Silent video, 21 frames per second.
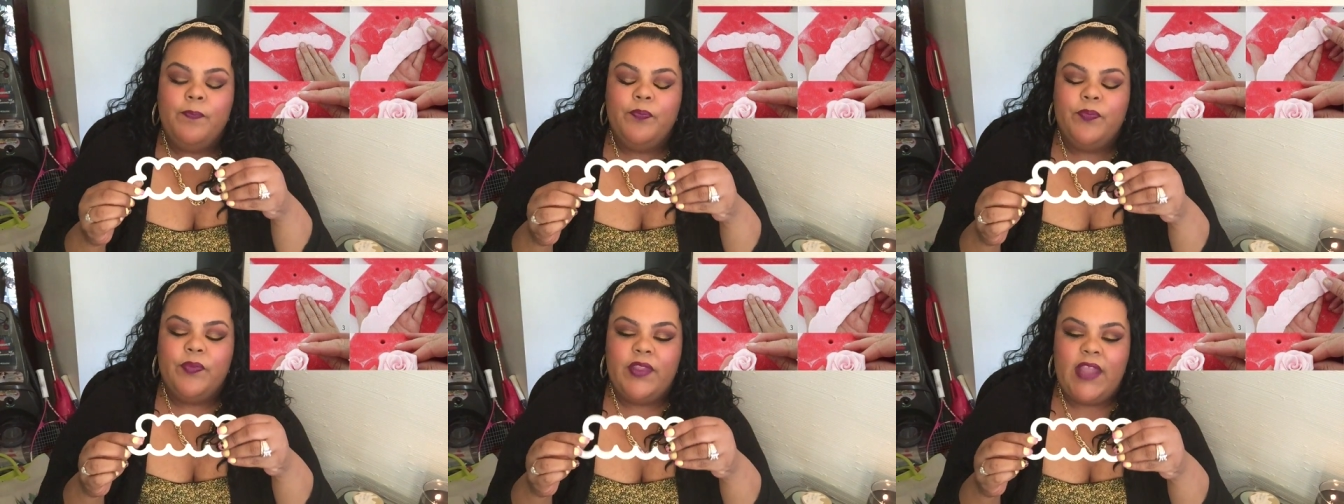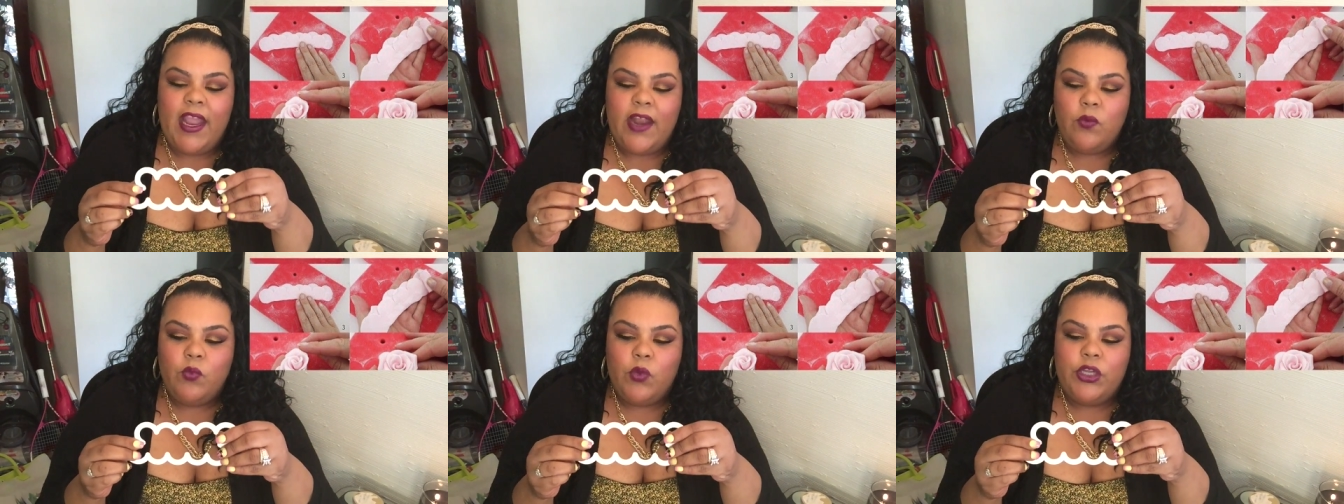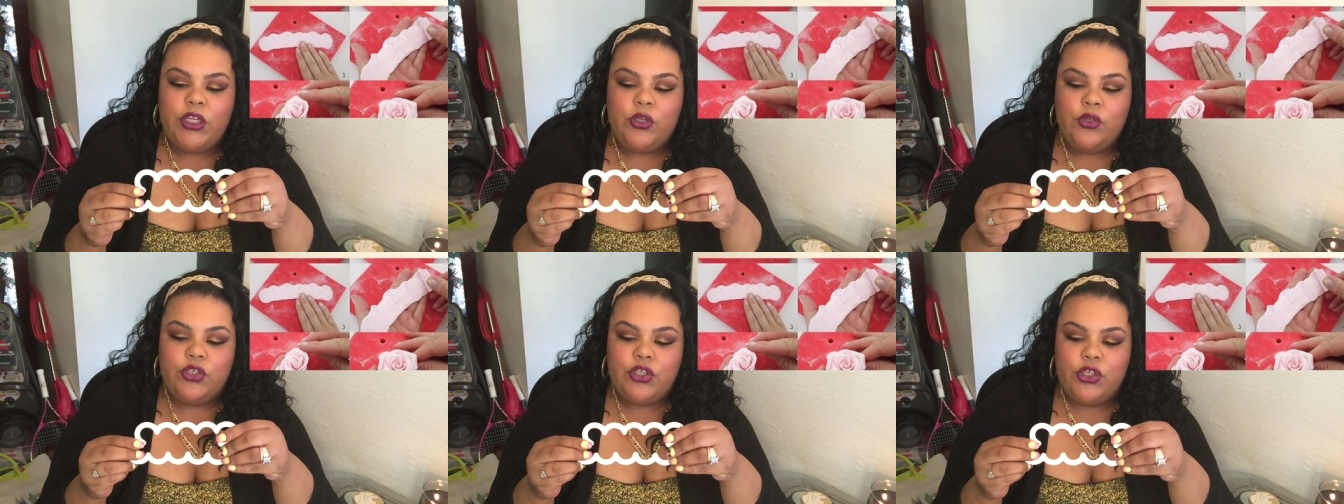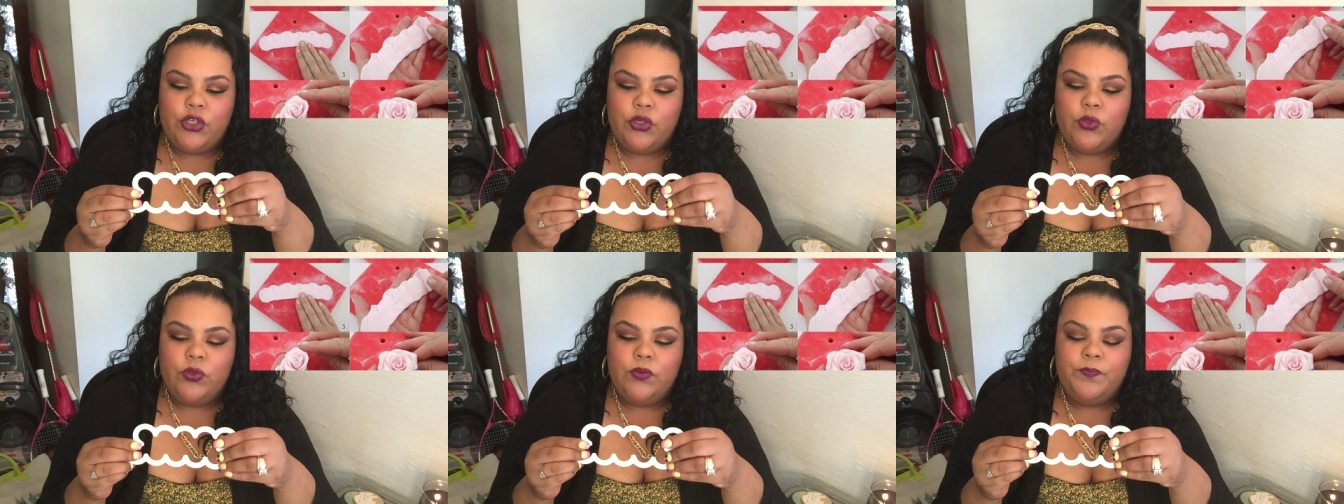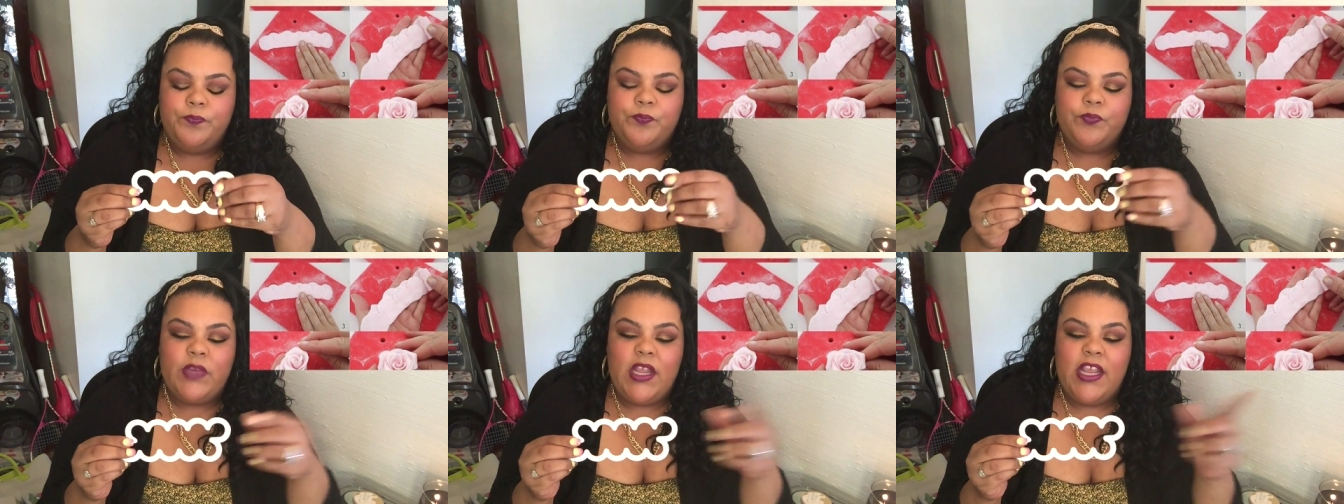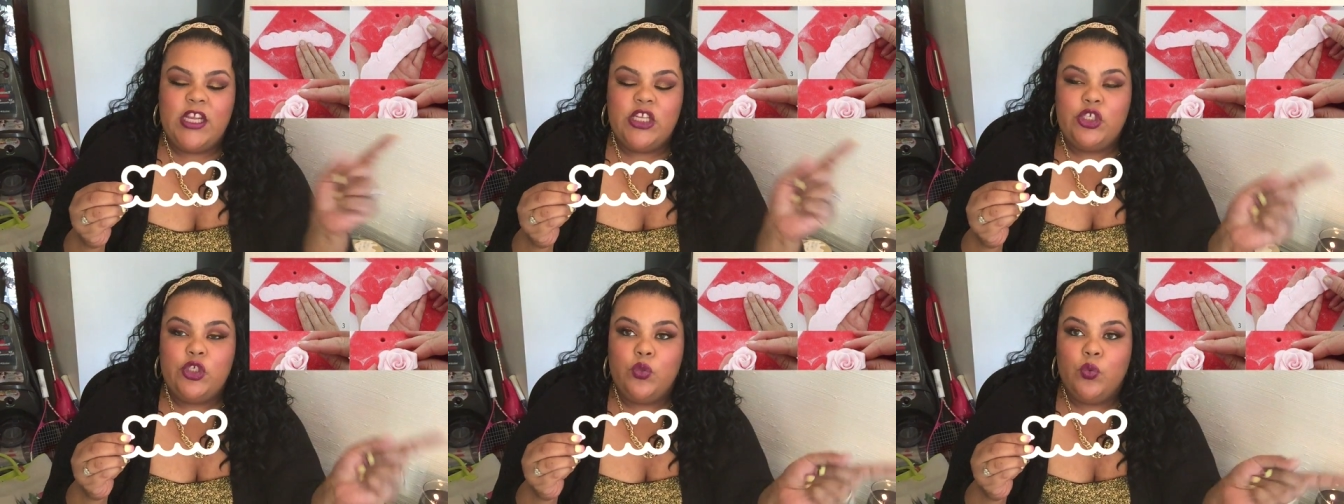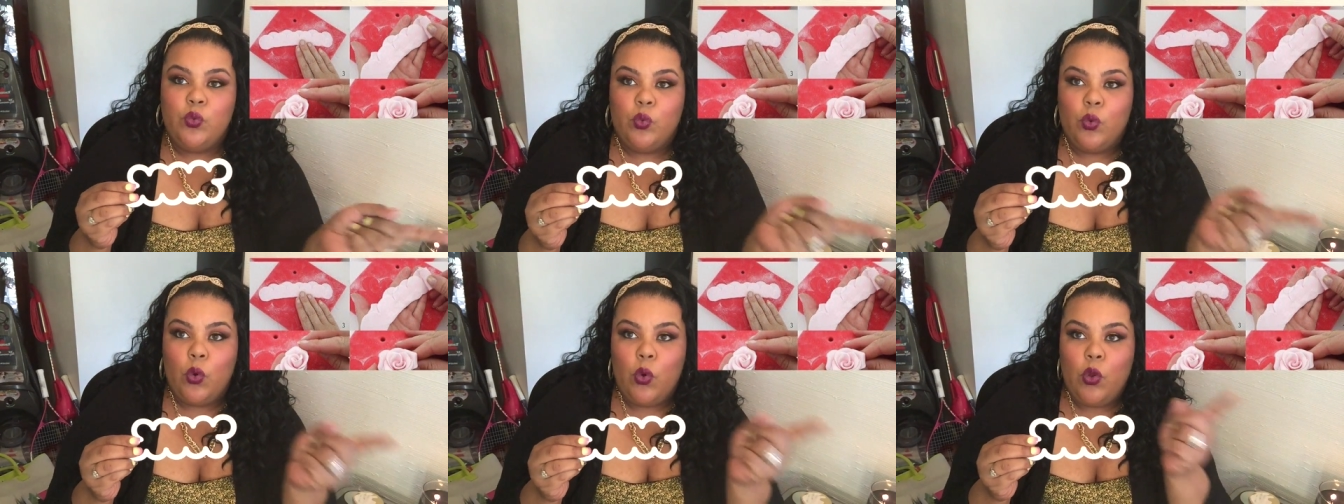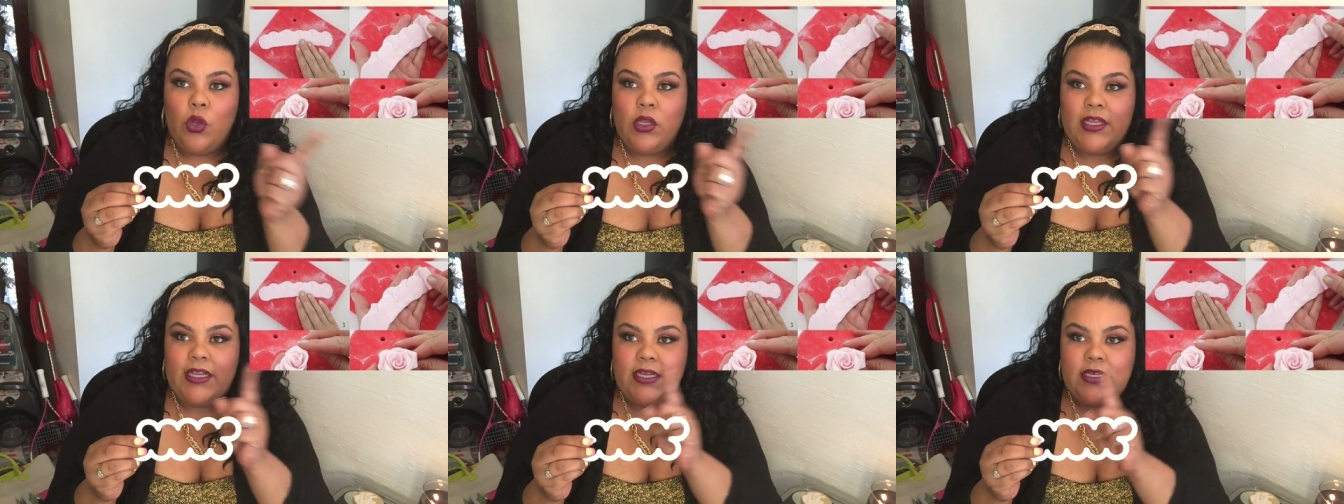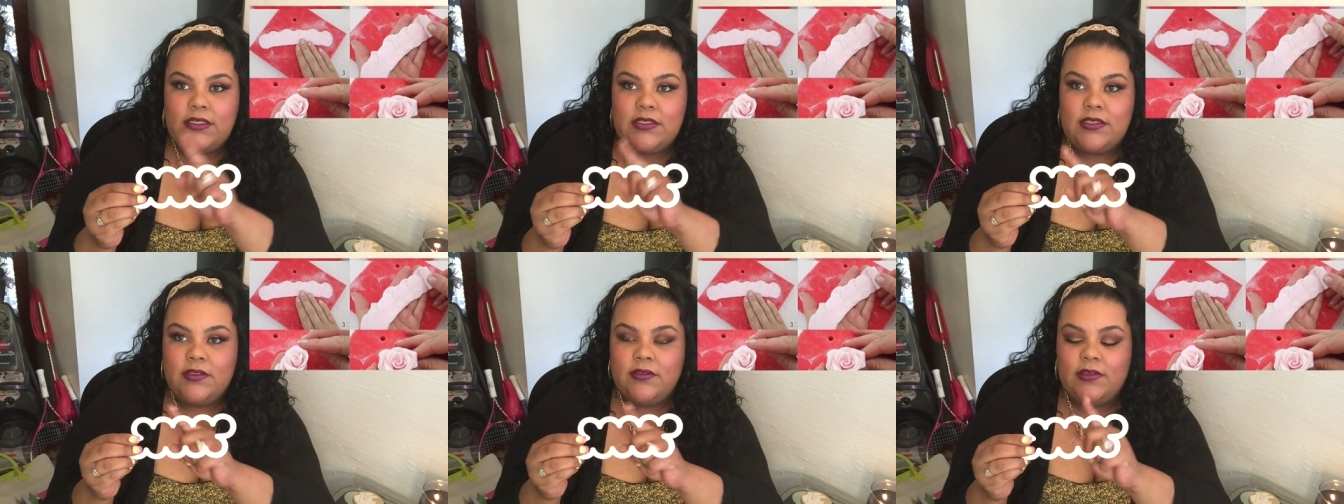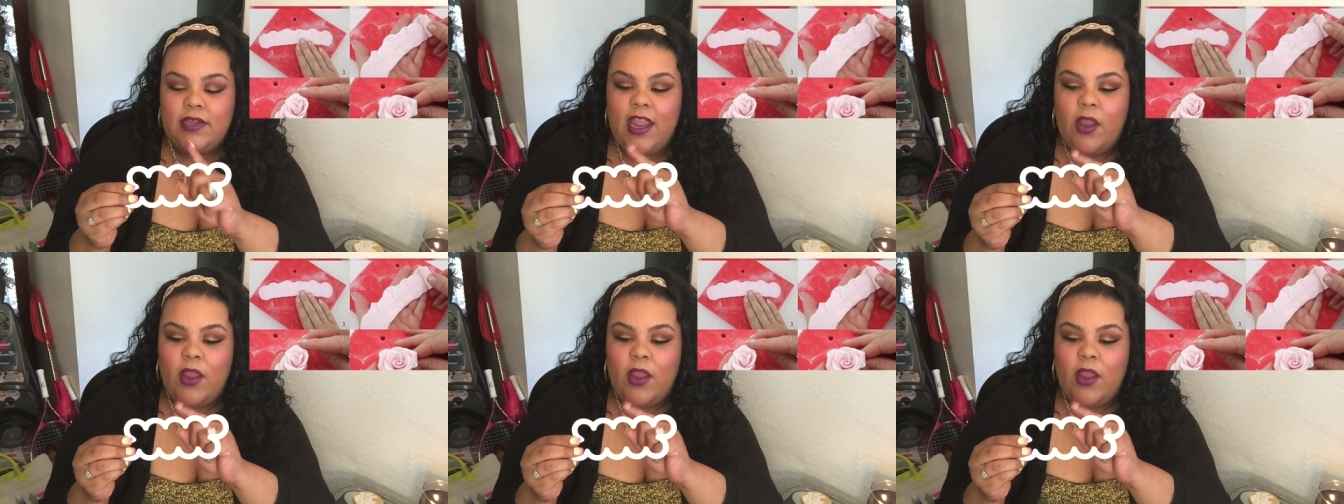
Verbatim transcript: Then what you do is you roll it.